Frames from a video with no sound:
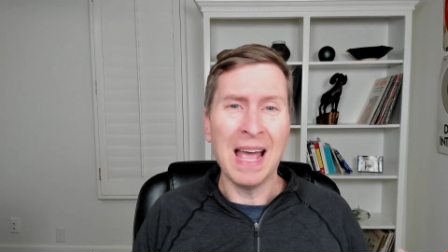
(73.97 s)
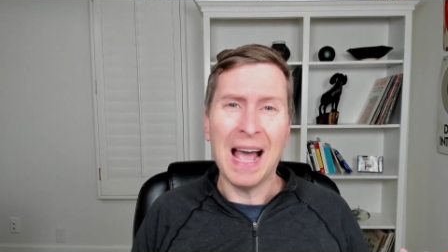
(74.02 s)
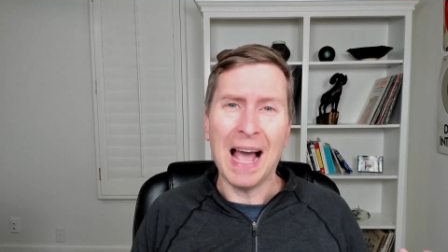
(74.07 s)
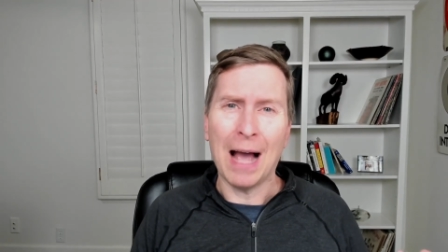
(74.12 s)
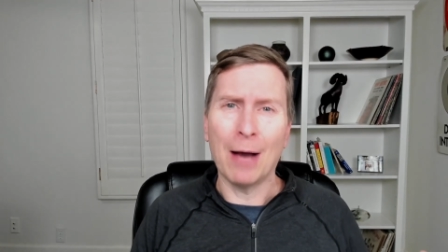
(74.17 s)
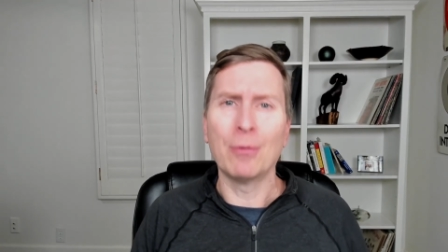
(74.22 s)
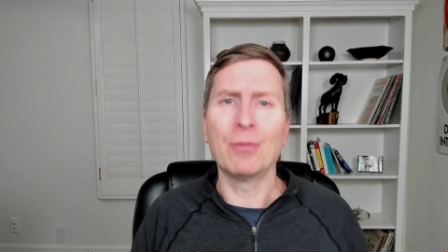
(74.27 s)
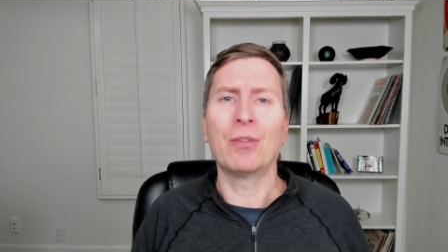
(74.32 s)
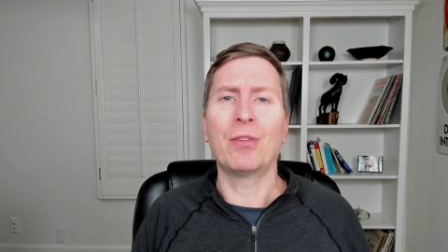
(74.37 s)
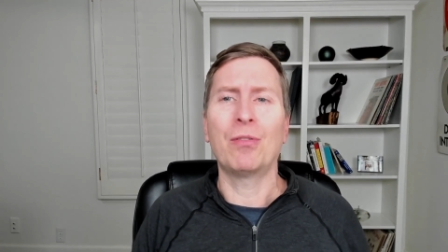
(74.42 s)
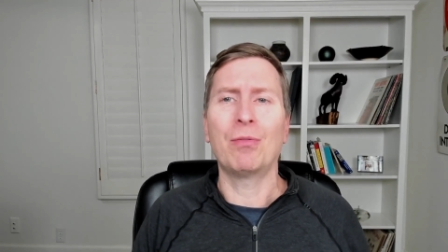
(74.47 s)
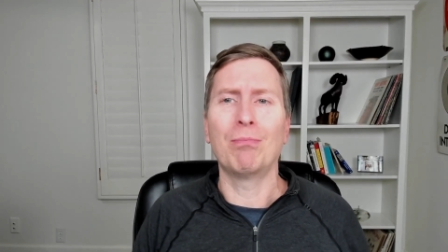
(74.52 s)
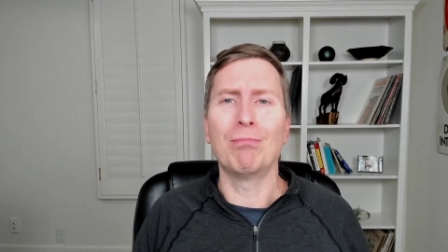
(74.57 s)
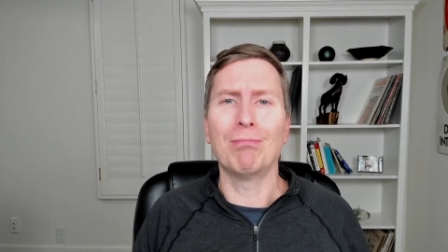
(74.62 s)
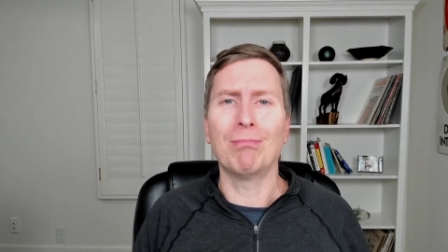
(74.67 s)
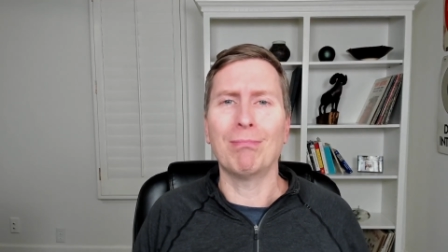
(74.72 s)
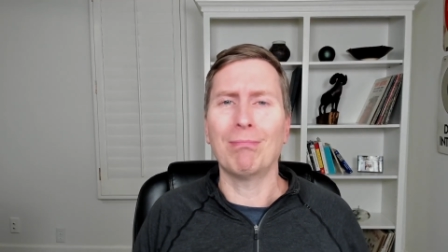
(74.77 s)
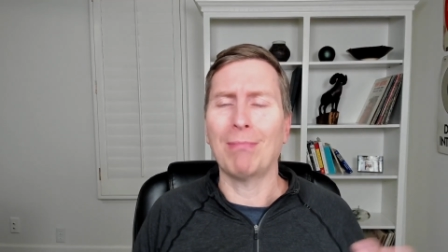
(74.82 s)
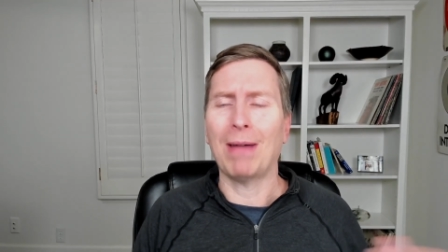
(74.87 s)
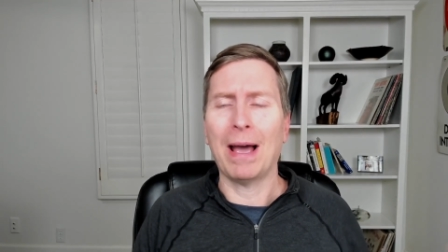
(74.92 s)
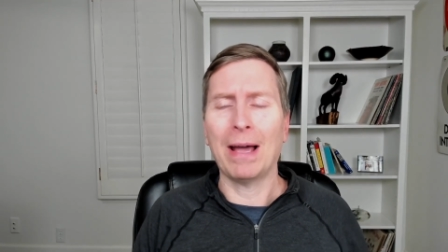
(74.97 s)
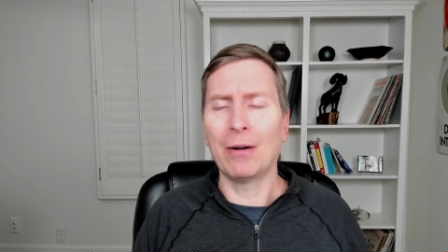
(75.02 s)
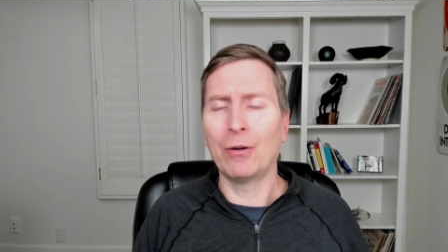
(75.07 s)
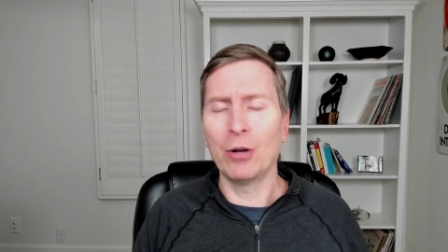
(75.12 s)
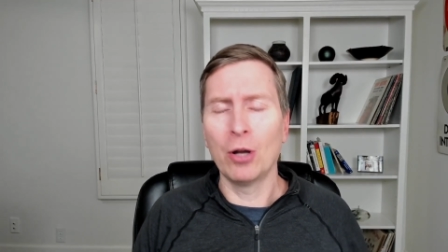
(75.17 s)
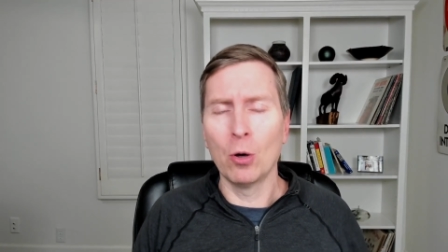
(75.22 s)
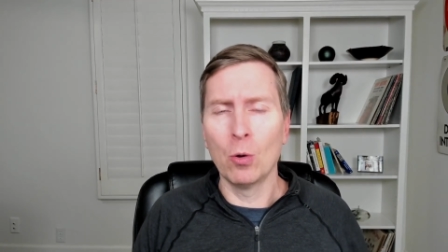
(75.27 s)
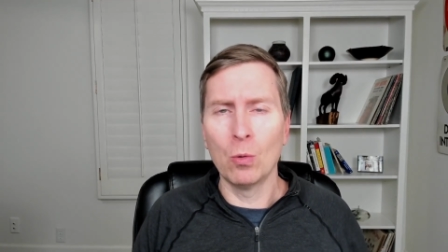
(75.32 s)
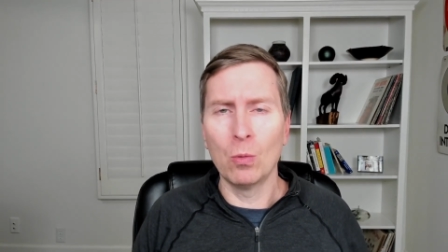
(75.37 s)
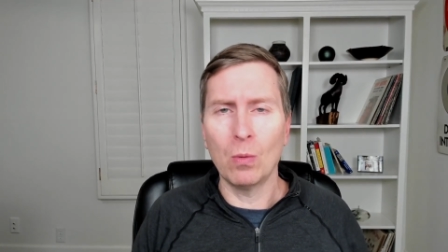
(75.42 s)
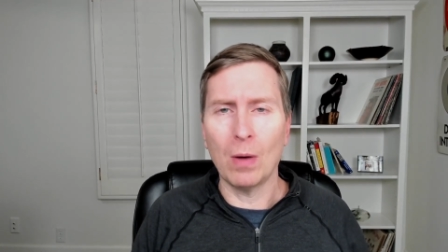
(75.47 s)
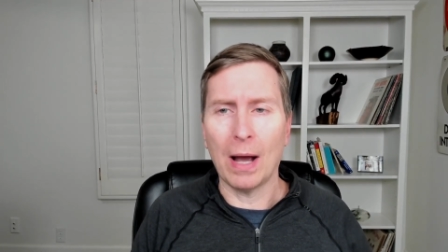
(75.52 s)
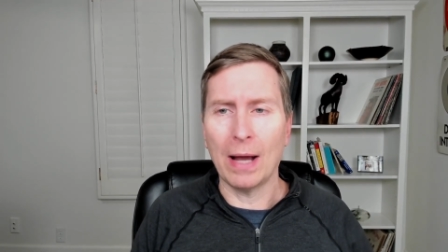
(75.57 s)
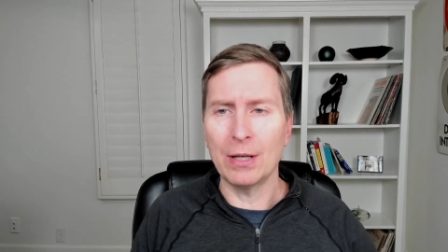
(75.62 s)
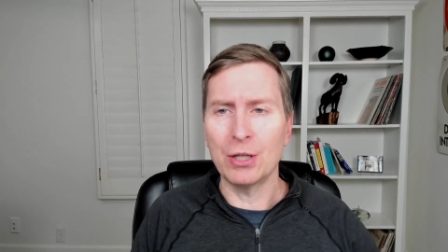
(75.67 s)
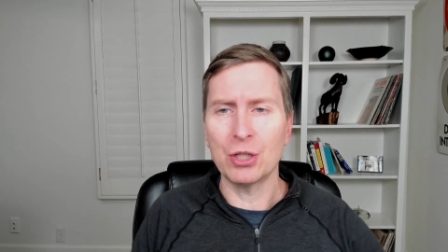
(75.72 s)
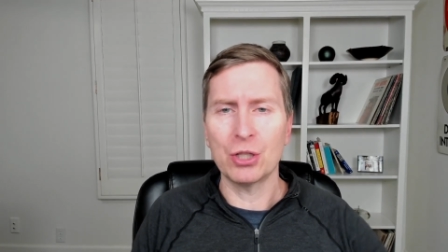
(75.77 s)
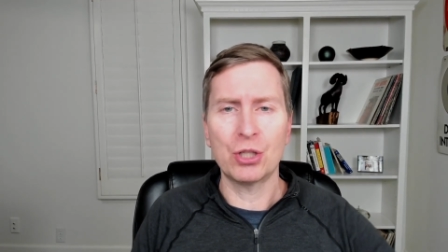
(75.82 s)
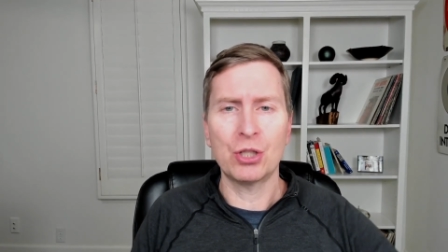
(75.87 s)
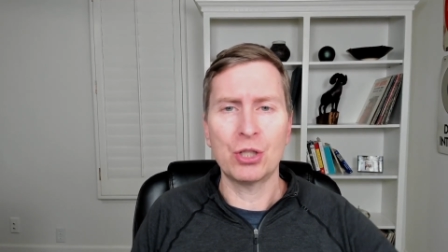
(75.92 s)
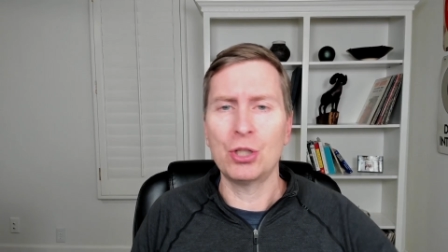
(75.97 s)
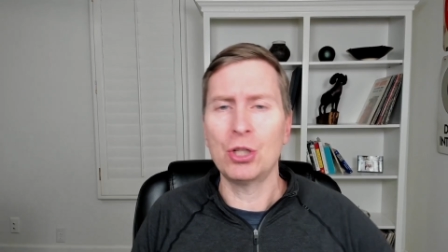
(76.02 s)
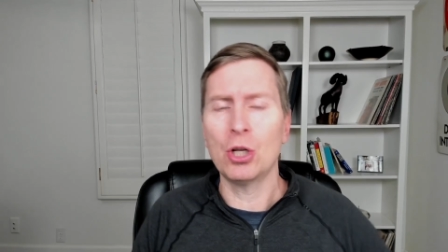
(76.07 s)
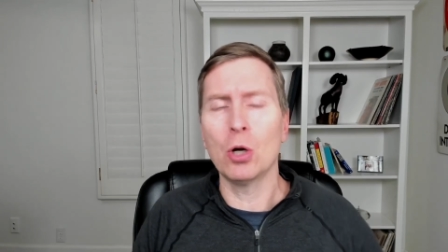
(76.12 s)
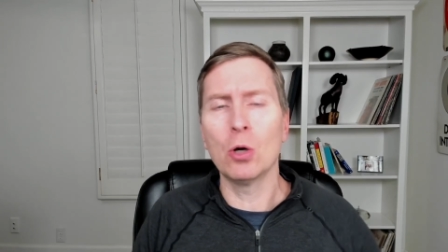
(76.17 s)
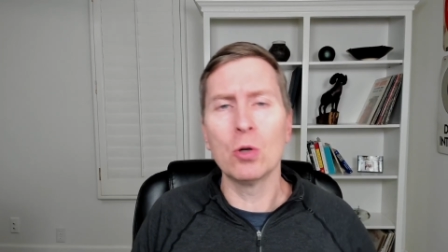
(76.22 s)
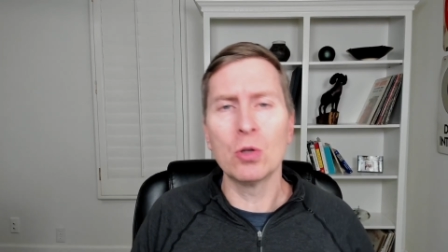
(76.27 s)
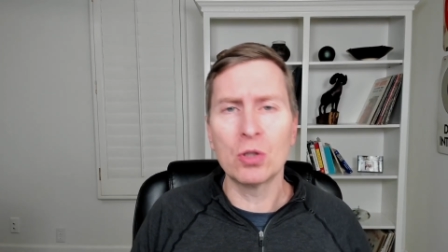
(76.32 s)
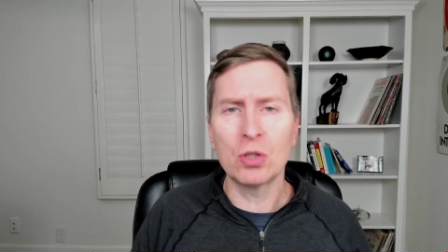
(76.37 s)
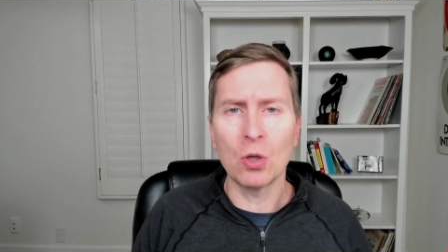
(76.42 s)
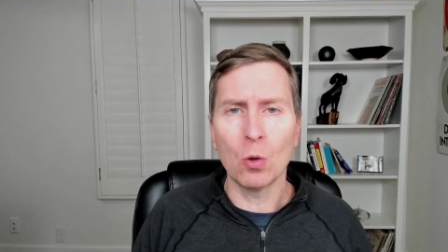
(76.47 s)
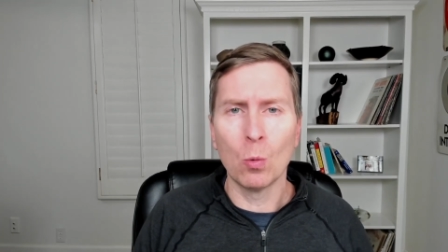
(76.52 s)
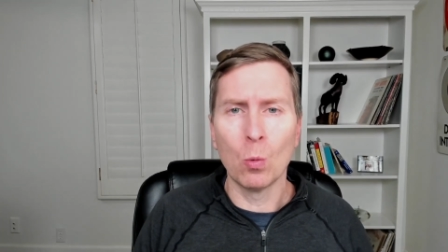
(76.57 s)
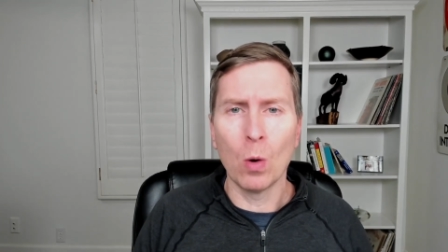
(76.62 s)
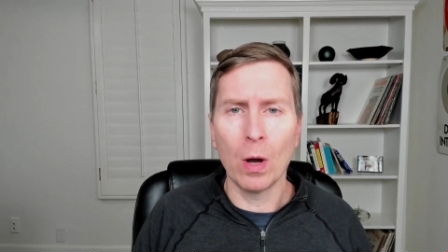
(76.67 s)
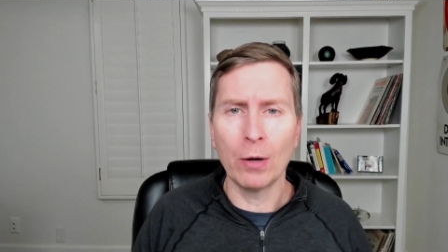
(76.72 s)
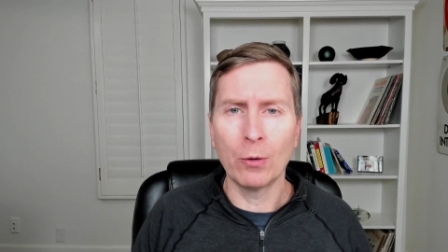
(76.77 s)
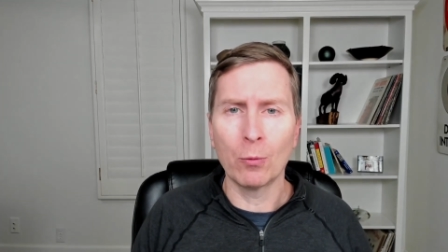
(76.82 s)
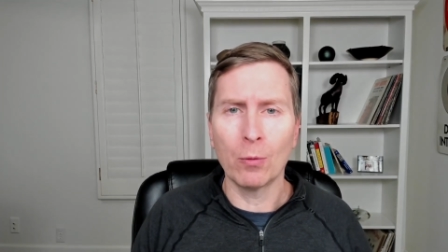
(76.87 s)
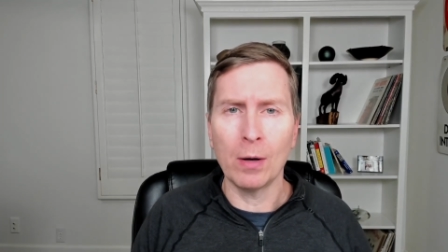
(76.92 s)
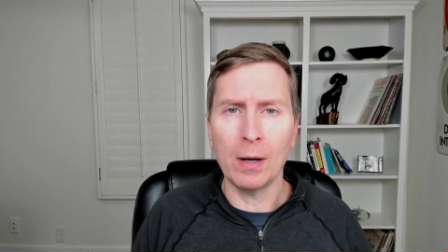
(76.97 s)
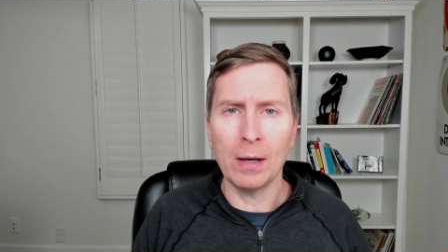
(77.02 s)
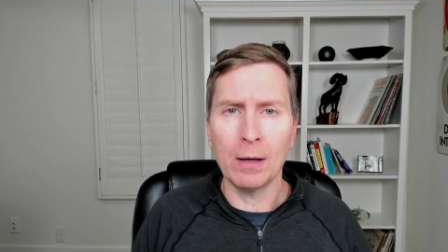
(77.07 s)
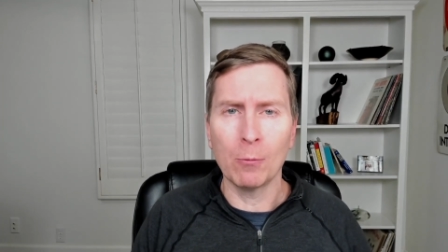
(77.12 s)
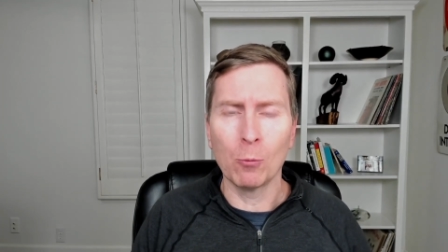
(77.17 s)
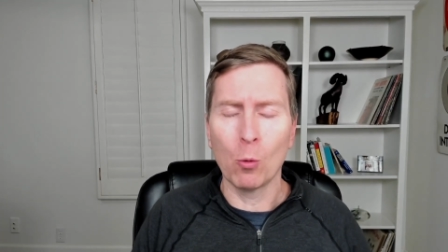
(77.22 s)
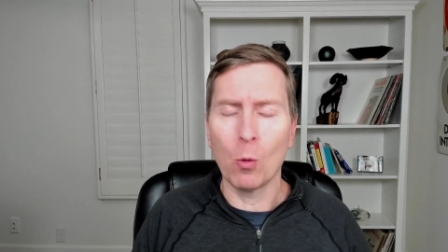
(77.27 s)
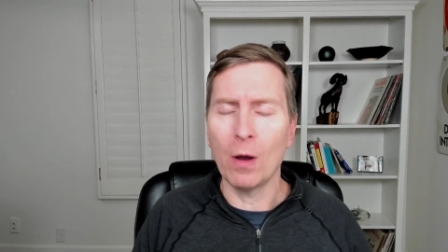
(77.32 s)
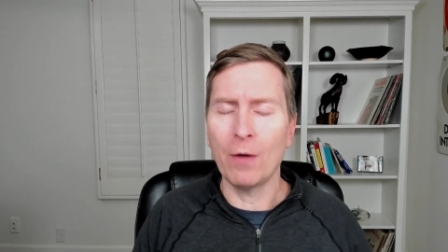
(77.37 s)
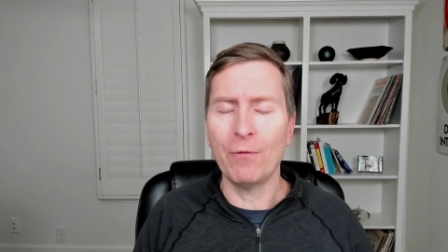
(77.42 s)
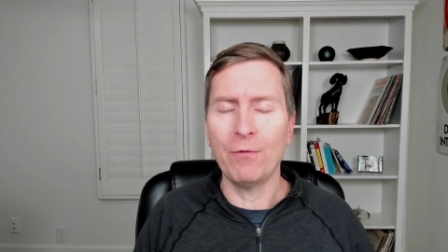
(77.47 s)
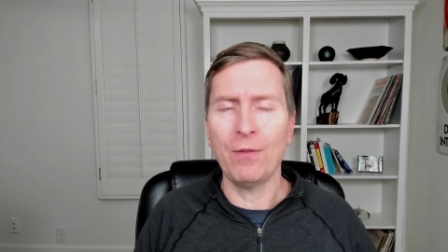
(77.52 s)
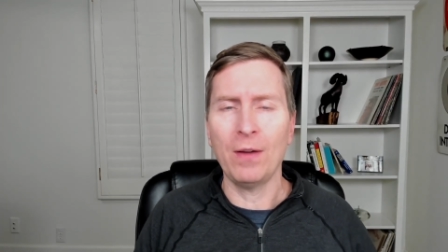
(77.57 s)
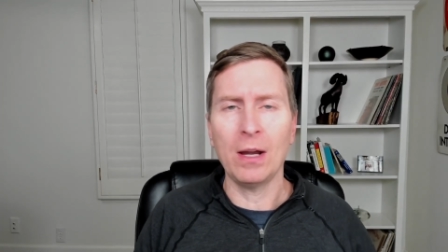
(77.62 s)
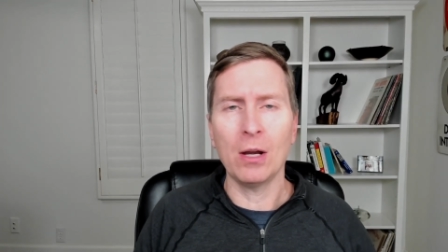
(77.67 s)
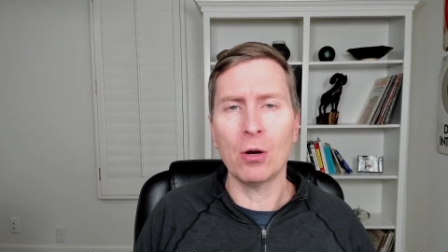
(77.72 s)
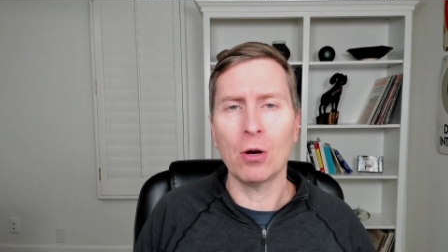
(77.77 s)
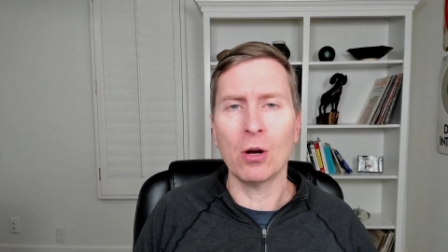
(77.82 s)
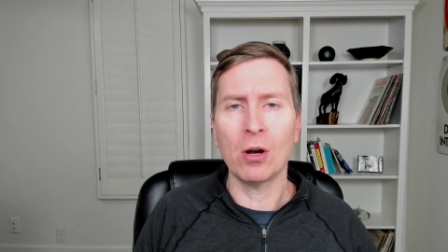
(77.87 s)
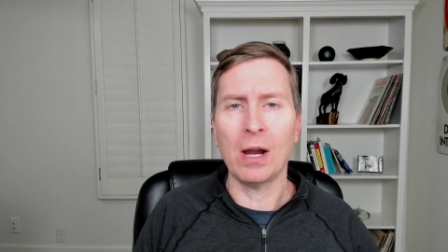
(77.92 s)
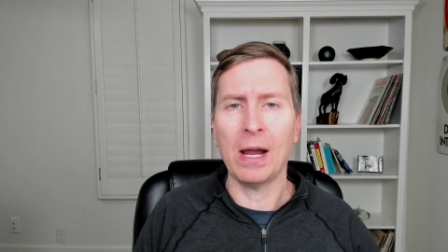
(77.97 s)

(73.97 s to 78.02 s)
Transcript: I don't know, I just chose one finger,